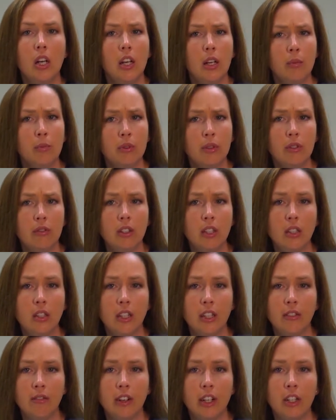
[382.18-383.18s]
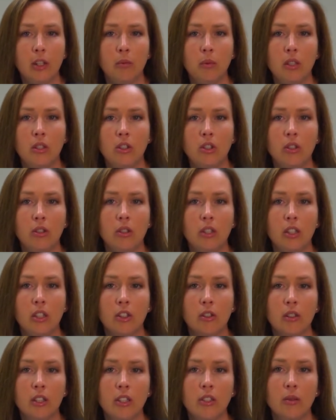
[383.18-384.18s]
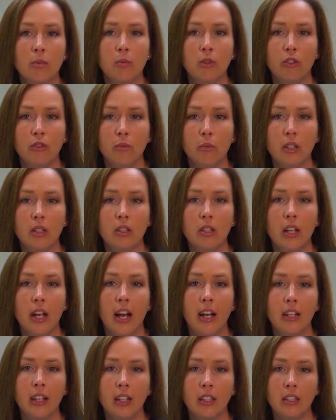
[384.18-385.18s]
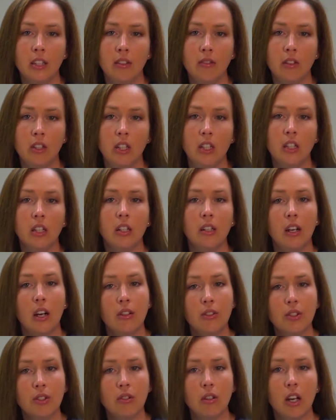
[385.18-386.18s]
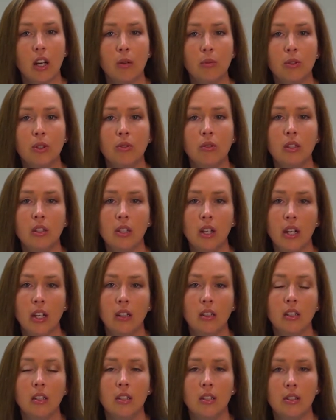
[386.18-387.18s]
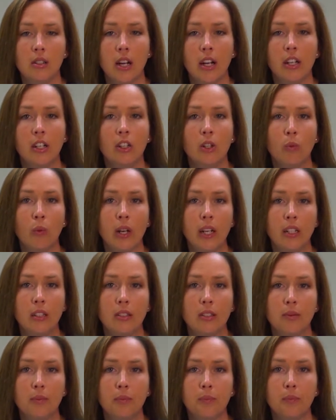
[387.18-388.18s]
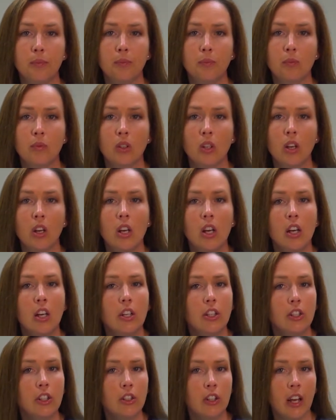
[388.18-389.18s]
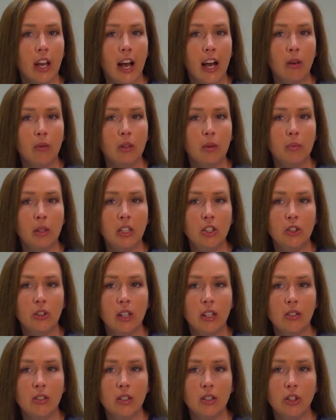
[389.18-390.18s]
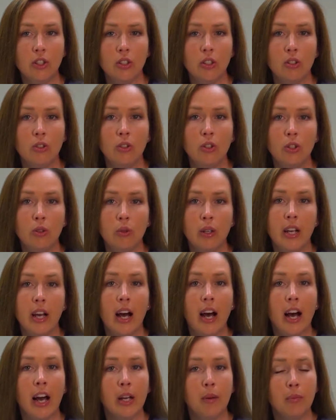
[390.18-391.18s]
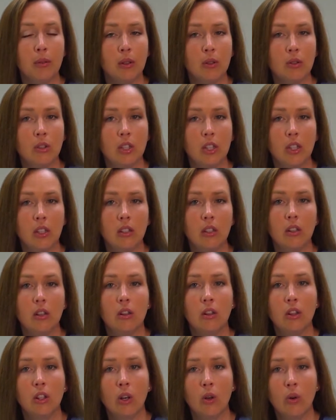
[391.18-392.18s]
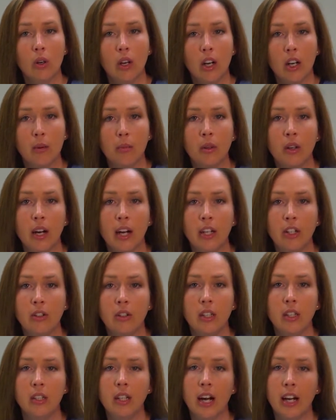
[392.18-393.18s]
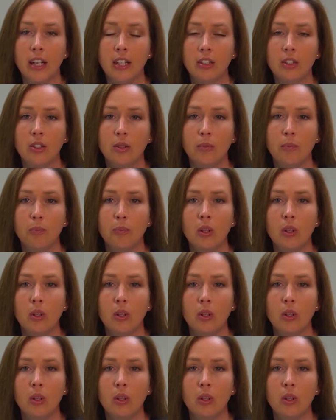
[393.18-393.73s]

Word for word: Improving the environment to increase movement and activity can also help to attain the desired weight. Your cat will be transitioned to a high protein, low carbohydrate diet.